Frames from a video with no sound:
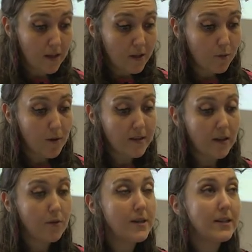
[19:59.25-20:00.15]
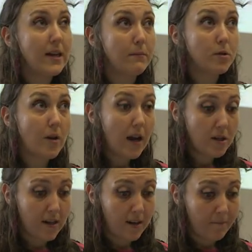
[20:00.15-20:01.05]
towards increasing
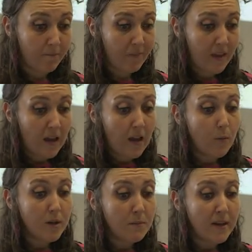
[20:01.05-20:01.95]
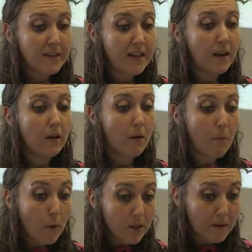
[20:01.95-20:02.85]
abstraction, which means that
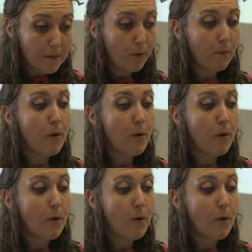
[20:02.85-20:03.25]
most people,